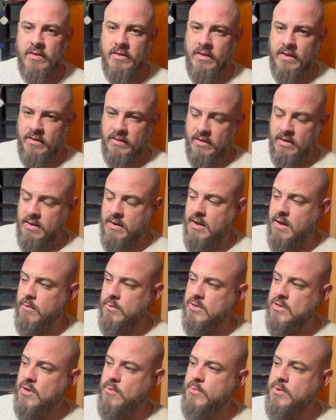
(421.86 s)
season, I
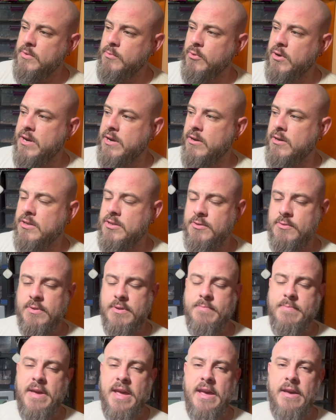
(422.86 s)
was hoping to breed her to a
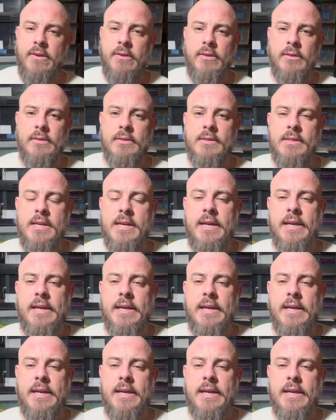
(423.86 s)
male